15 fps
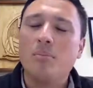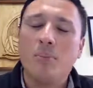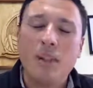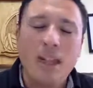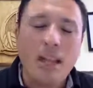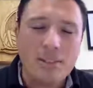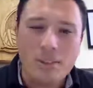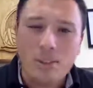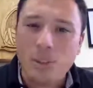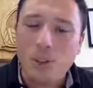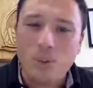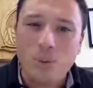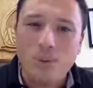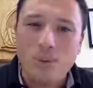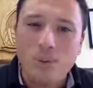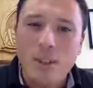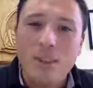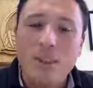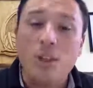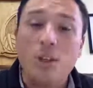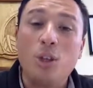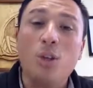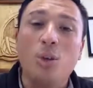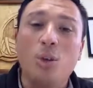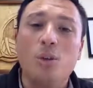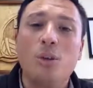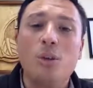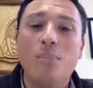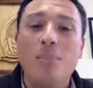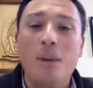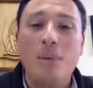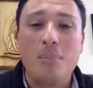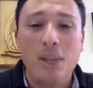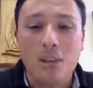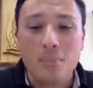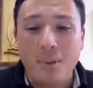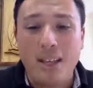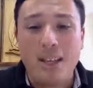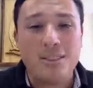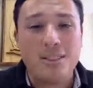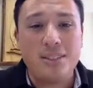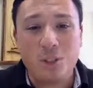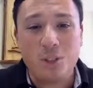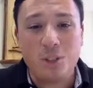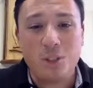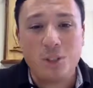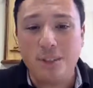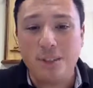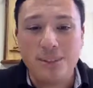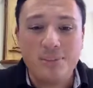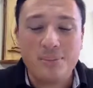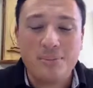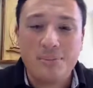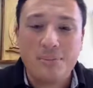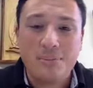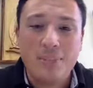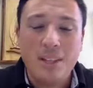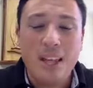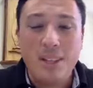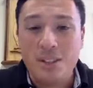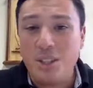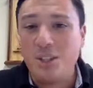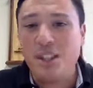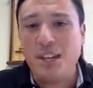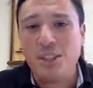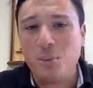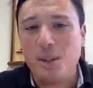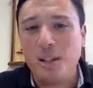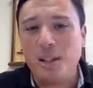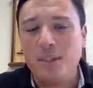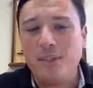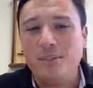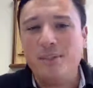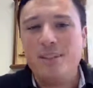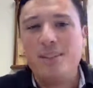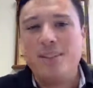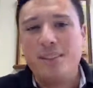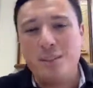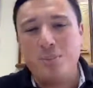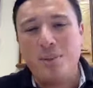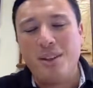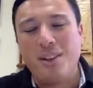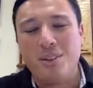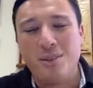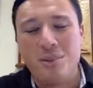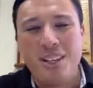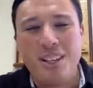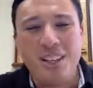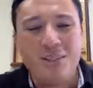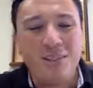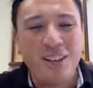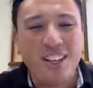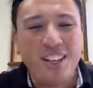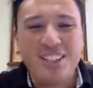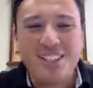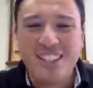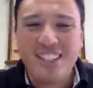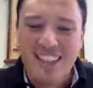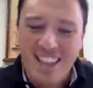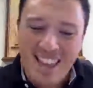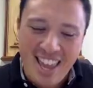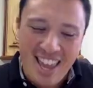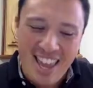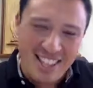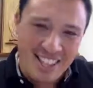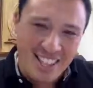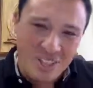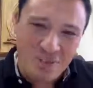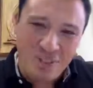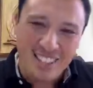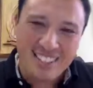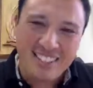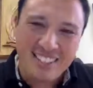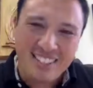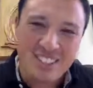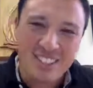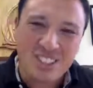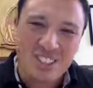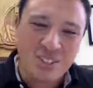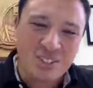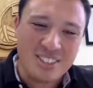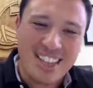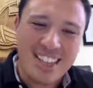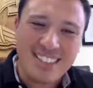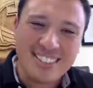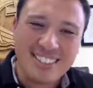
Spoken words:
bless you, that you may be a blessing to others. Until next week, it's been This Week at Ridge and this week's Teaching Tuesday.